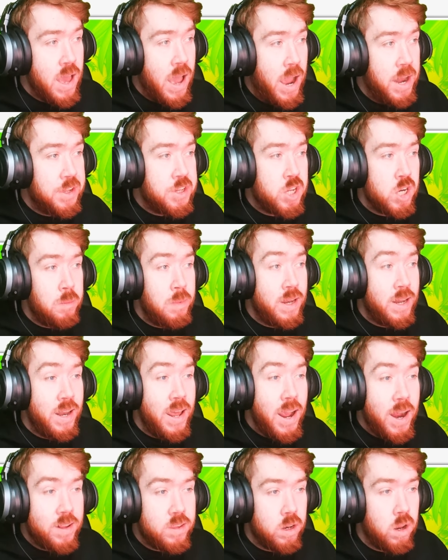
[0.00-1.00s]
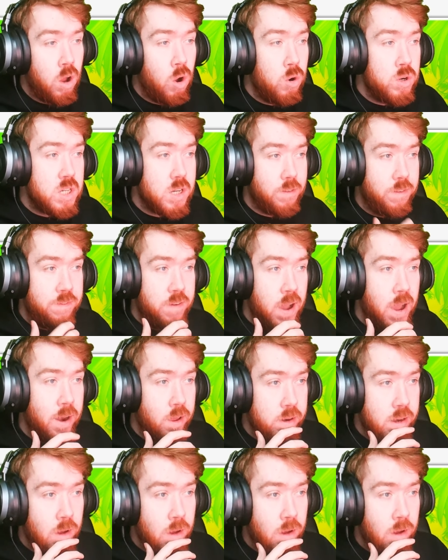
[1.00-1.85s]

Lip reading: And it's going to be Licht and also Fana.